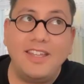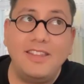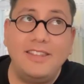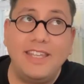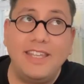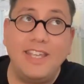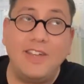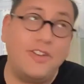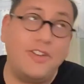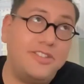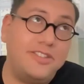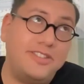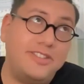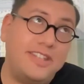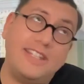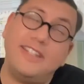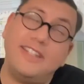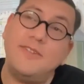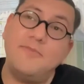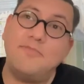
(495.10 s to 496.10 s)
they they
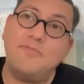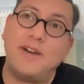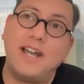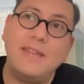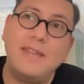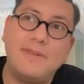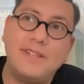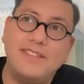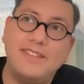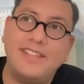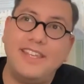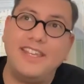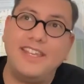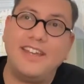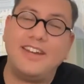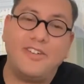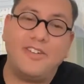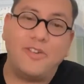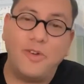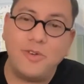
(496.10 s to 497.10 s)
didn't buy, but they are
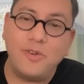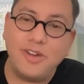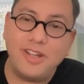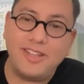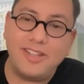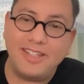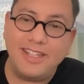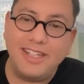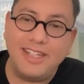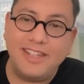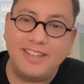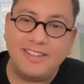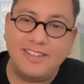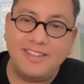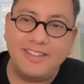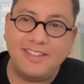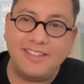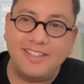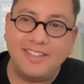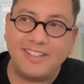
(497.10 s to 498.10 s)
already in
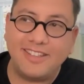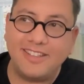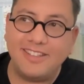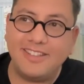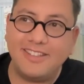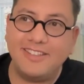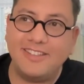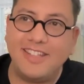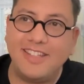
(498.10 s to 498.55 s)
the they